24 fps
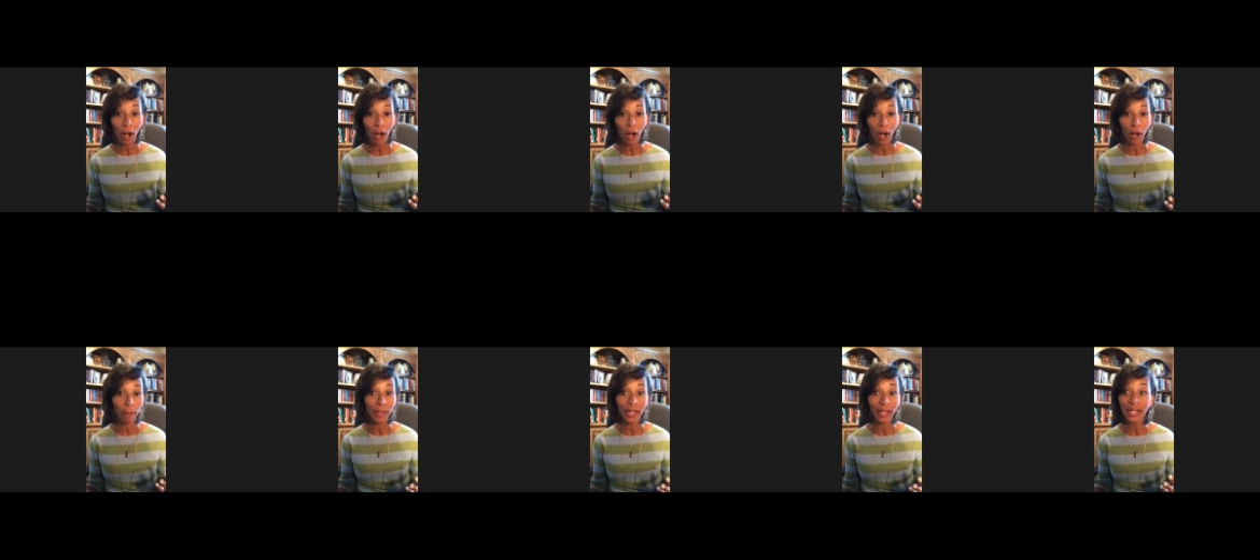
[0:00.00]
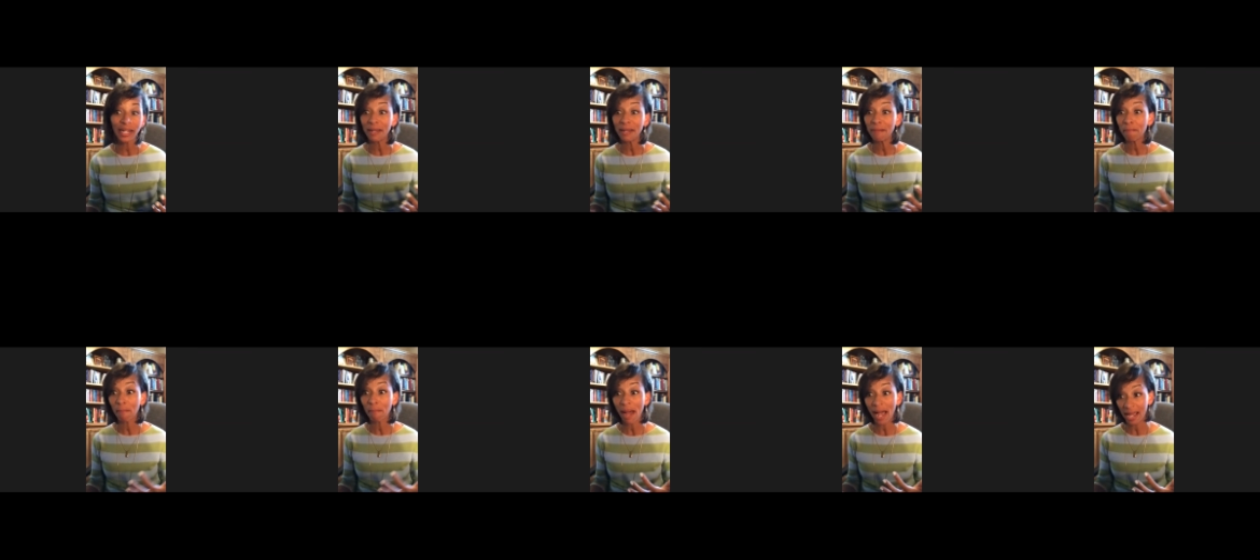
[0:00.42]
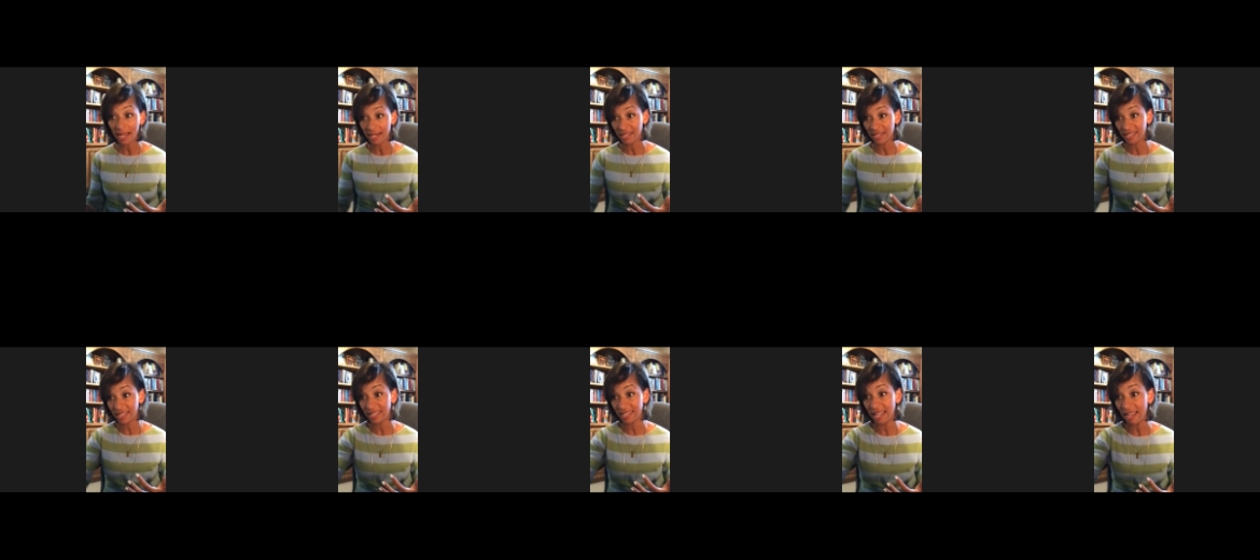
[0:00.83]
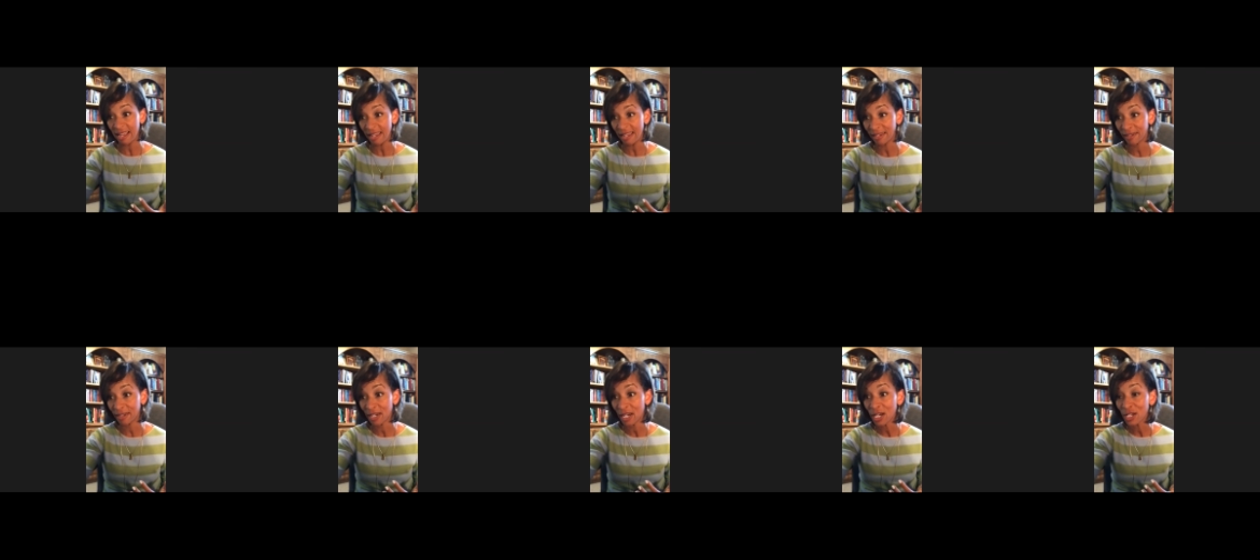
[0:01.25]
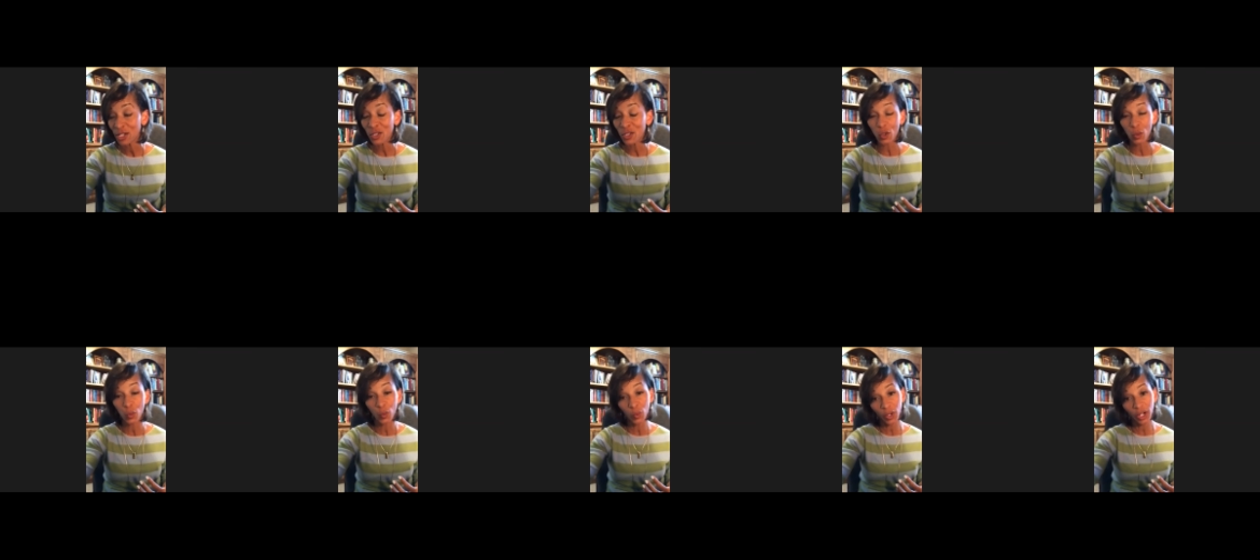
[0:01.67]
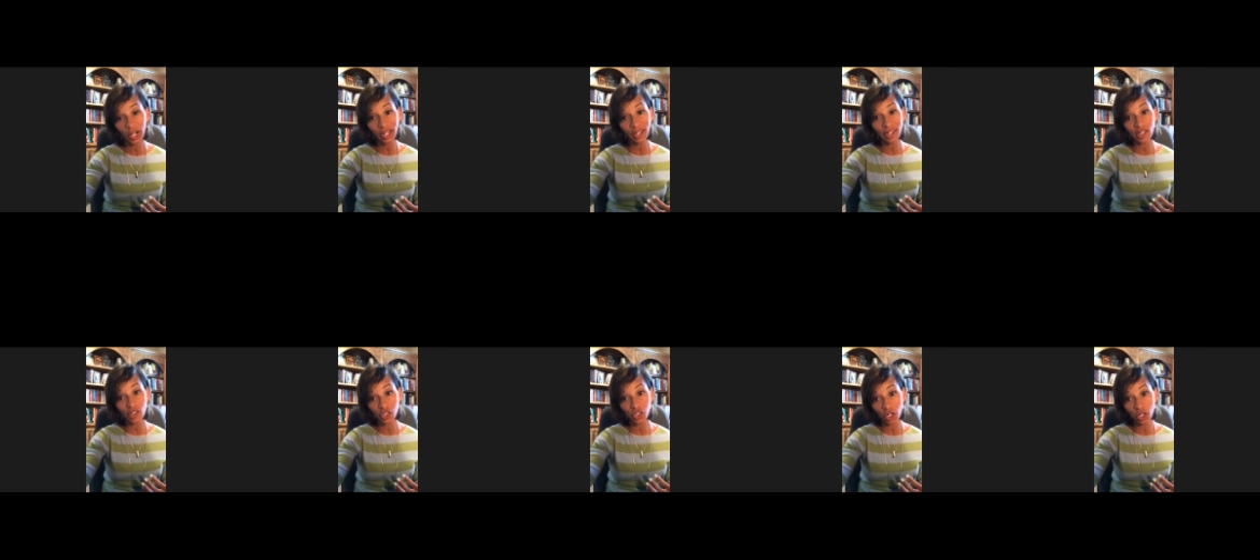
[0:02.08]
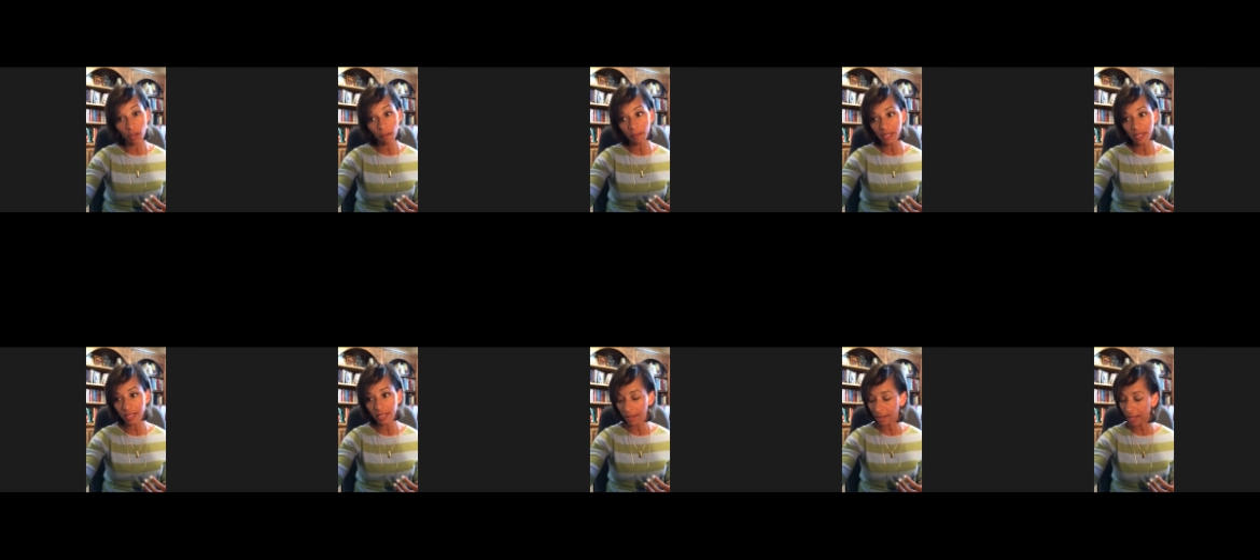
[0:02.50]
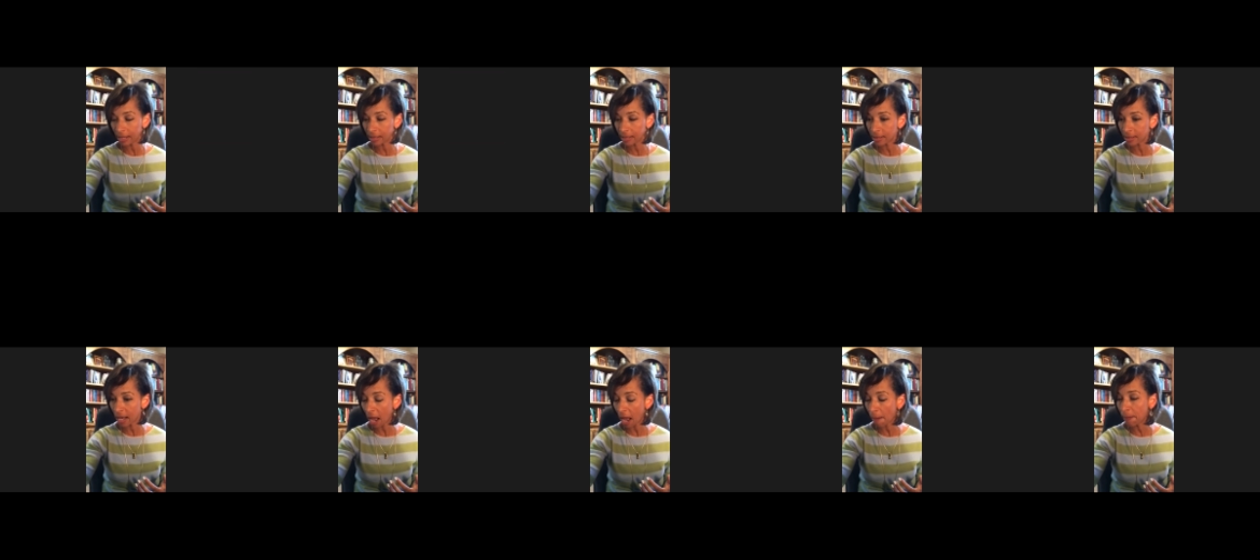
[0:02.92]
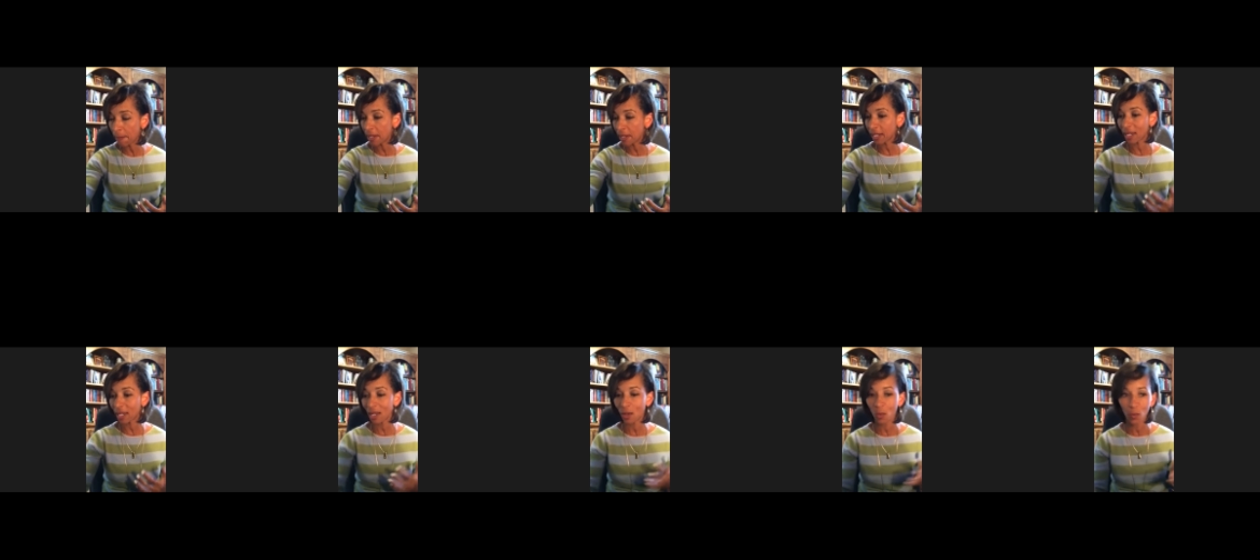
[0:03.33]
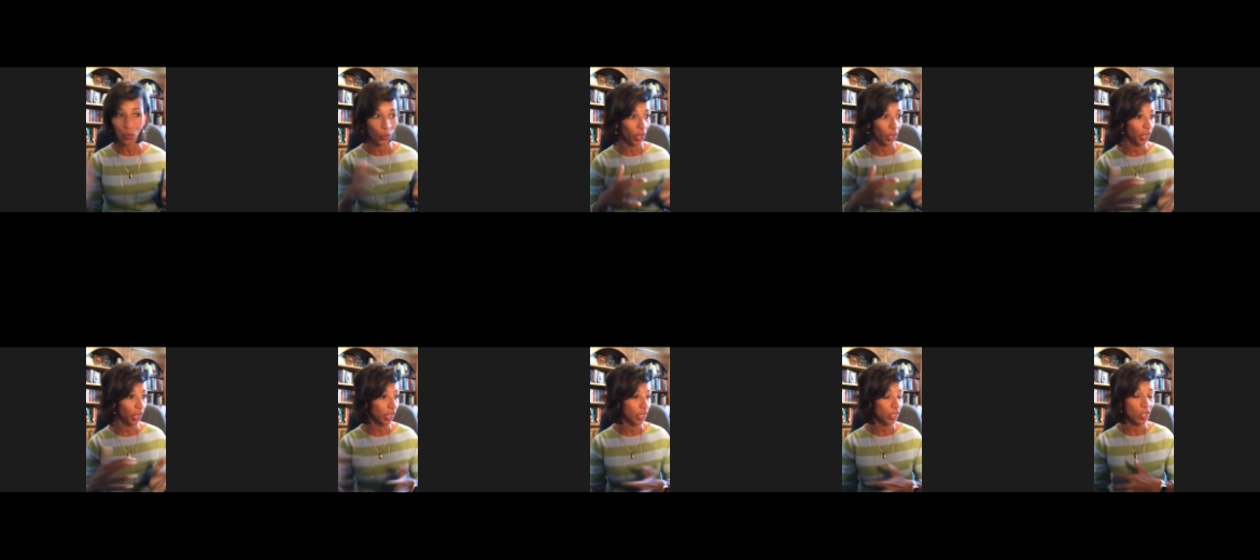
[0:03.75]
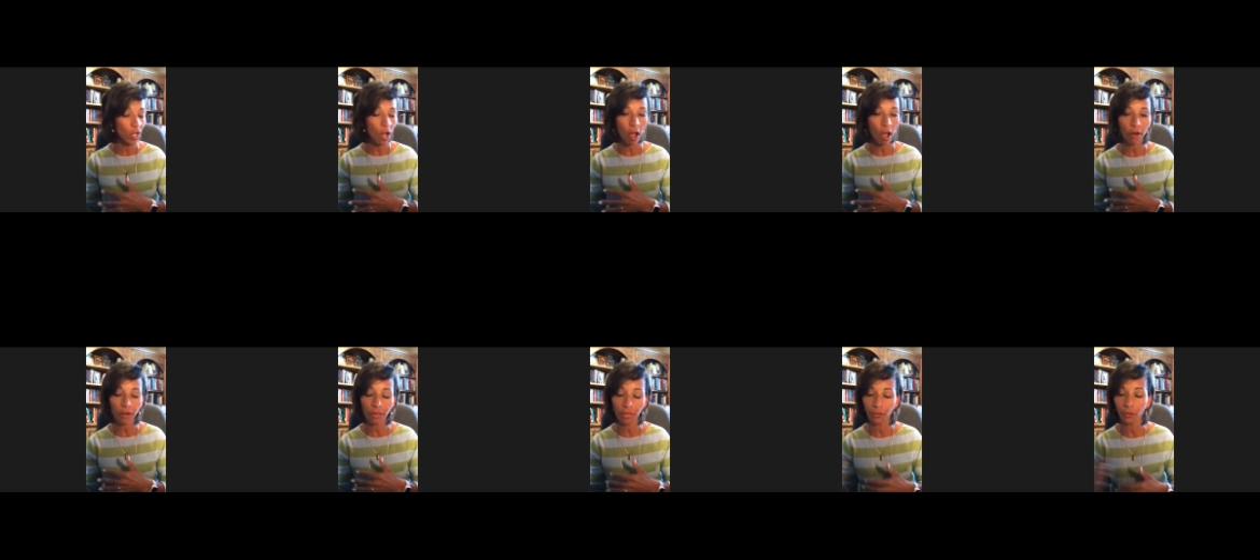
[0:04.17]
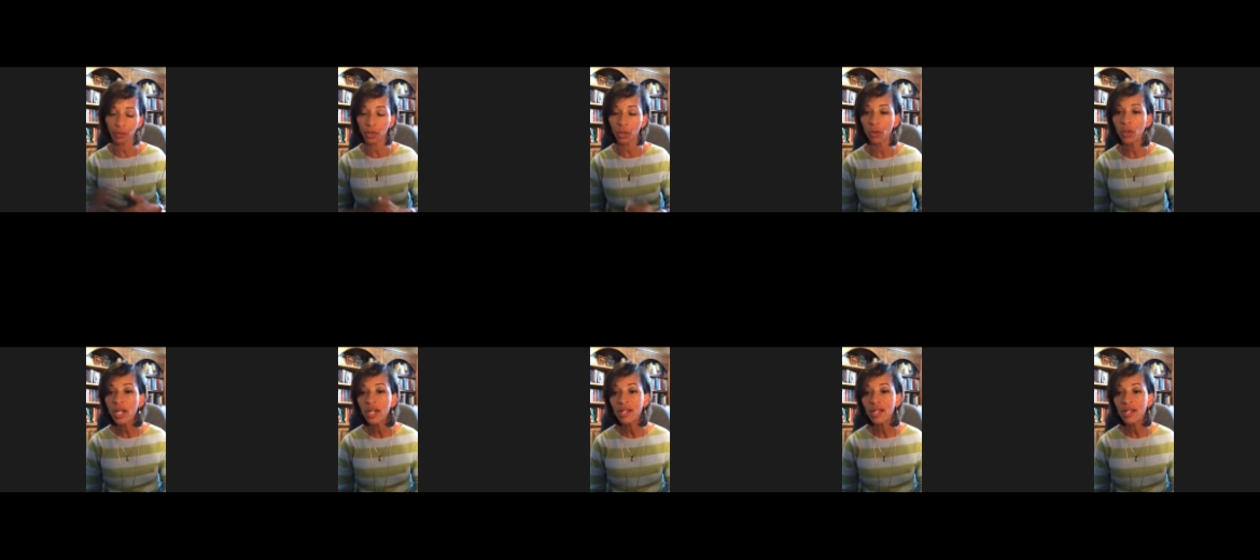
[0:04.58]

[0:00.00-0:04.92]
our money mindset. So we're going to jump into that topic and we're going to talk through.